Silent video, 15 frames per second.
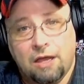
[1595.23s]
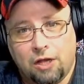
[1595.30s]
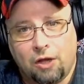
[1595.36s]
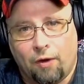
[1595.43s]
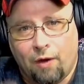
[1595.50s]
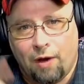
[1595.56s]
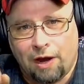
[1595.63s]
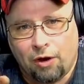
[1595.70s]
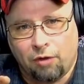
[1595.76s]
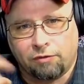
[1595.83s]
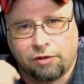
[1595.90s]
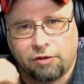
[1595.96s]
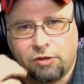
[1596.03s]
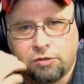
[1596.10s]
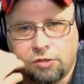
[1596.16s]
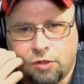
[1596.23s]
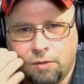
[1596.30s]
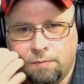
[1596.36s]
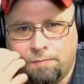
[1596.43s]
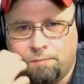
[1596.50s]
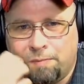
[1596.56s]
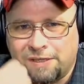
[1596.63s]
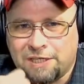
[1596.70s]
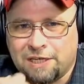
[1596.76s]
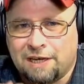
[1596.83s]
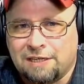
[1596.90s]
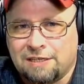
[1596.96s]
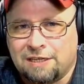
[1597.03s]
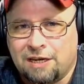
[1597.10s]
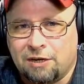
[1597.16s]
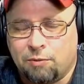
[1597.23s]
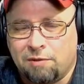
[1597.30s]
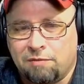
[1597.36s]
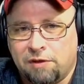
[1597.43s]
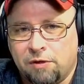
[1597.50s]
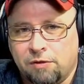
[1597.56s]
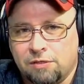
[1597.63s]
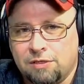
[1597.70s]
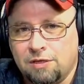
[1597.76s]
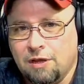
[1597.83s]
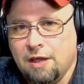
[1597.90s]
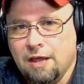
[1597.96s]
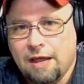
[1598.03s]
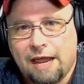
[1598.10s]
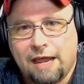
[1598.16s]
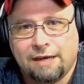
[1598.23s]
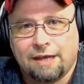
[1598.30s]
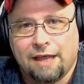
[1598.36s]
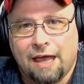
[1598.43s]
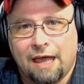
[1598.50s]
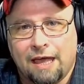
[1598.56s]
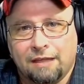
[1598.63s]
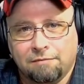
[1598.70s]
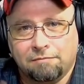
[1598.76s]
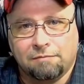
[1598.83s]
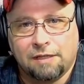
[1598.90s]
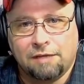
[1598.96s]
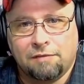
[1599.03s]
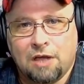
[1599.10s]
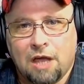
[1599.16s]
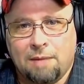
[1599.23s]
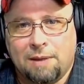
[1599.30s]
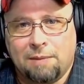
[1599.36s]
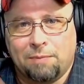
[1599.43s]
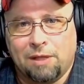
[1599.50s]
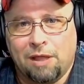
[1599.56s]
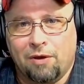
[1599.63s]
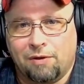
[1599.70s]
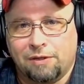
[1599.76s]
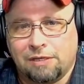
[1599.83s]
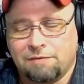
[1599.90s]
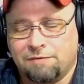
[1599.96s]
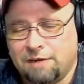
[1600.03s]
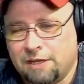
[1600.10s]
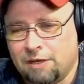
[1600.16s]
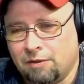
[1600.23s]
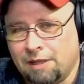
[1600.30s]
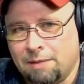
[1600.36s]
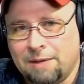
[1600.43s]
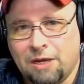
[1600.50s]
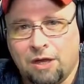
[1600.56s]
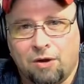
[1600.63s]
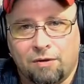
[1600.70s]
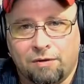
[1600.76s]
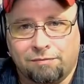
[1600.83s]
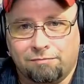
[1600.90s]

Go on over to YouTube, Budget Guns and Gear Reviews, and leave a comment below on this video and let me know.